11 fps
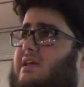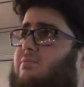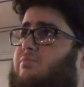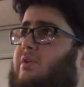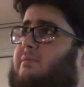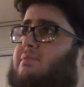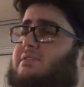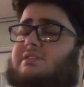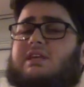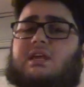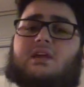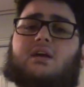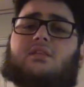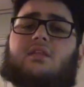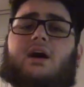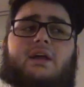that we have been seeing
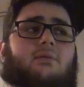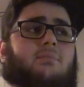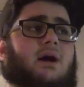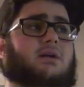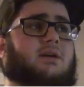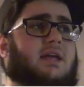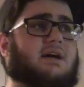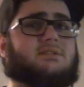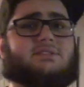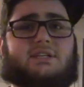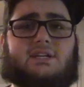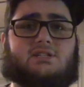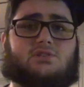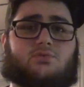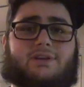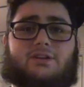online about an LCD screen